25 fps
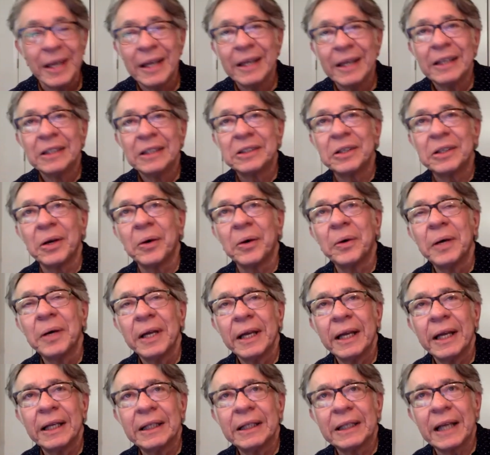So
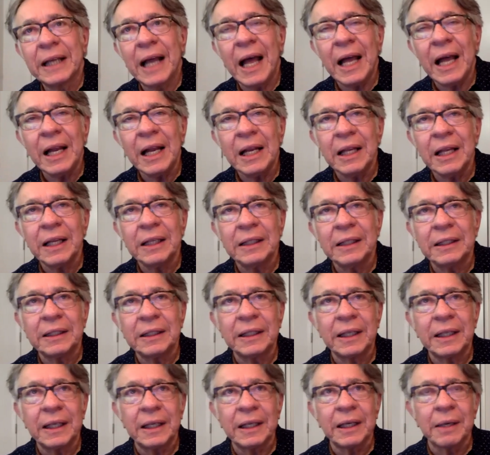it kind of, it
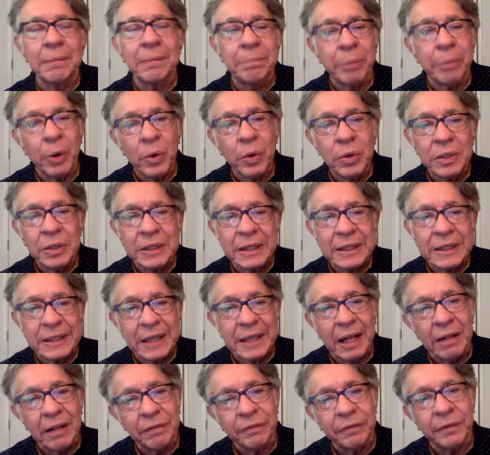composed
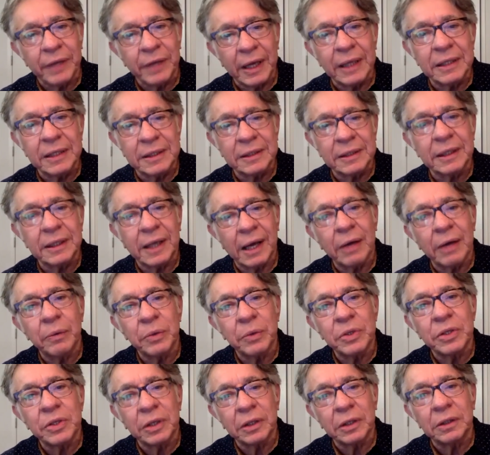itself as I
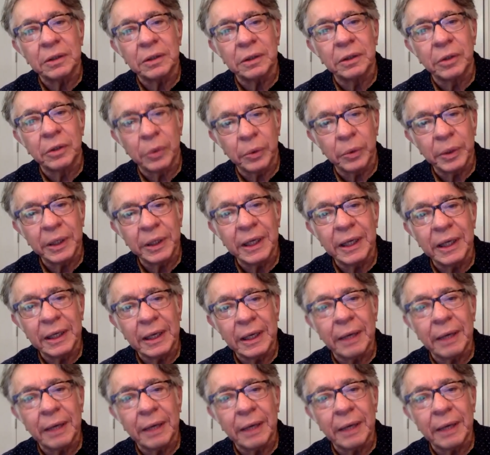was there doing it.